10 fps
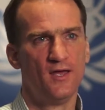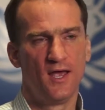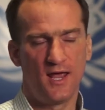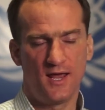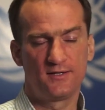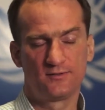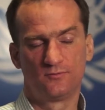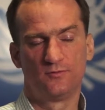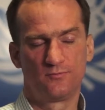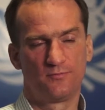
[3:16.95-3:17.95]
and
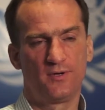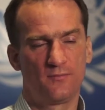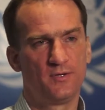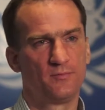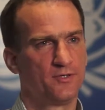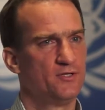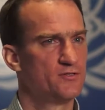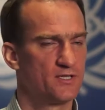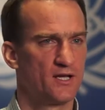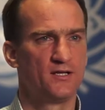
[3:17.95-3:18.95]
will prepare people to use
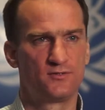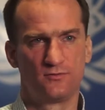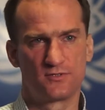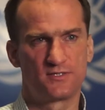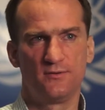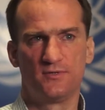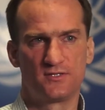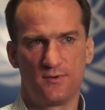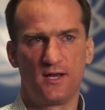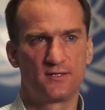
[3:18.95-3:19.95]
the kind of tools
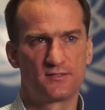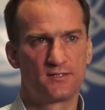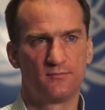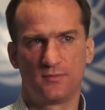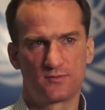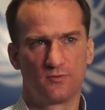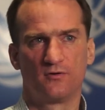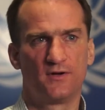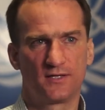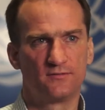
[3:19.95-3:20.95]
Siemens makes much more
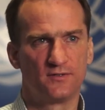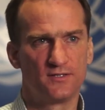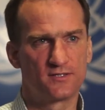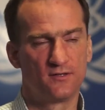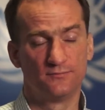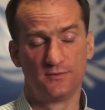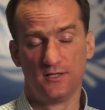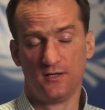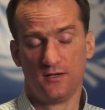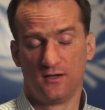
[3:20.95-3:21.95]
effectively. So,
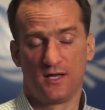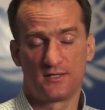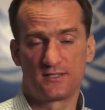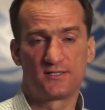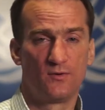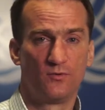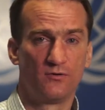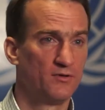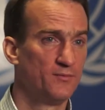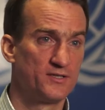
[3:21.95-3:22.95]
as I said, we're
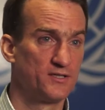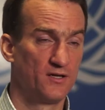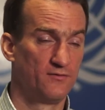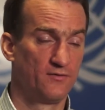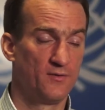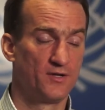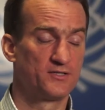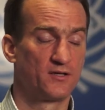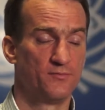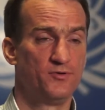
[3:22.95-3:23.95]
very much
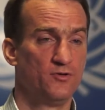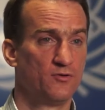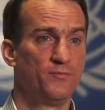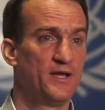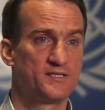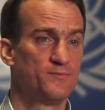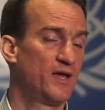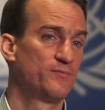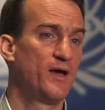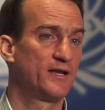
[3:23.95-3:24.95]
a computer-based
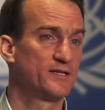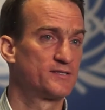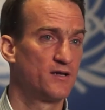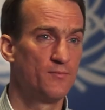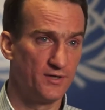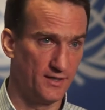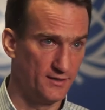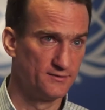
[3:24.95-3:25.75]
mathematics company.